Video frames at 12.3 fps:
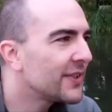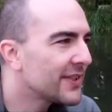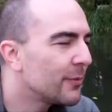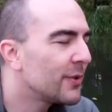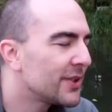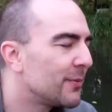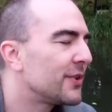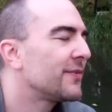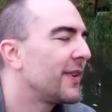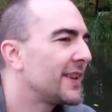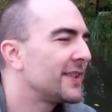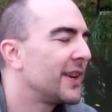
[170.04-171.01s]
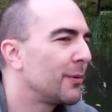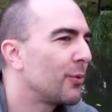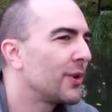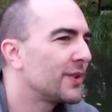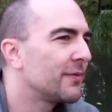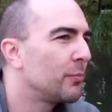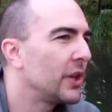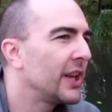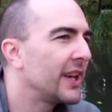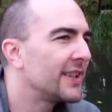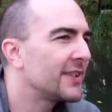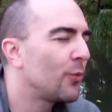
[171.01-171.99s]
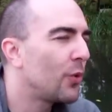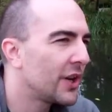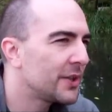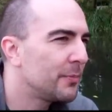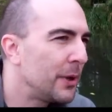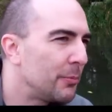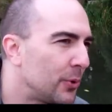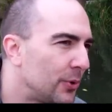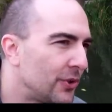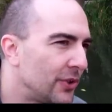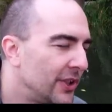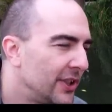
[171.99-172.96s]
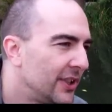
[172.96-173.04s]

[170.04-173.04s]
In some ways, the most fascinating parts of play is to watch people